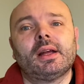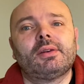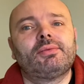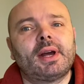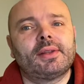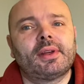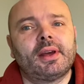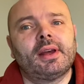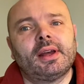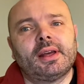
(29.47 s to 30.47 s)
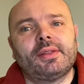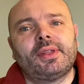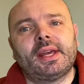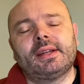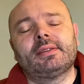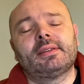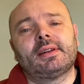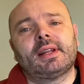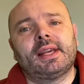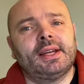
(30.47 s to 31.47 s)
rather than
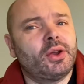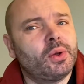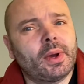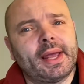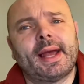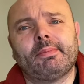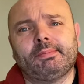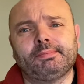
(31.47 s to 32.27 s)
in who I am.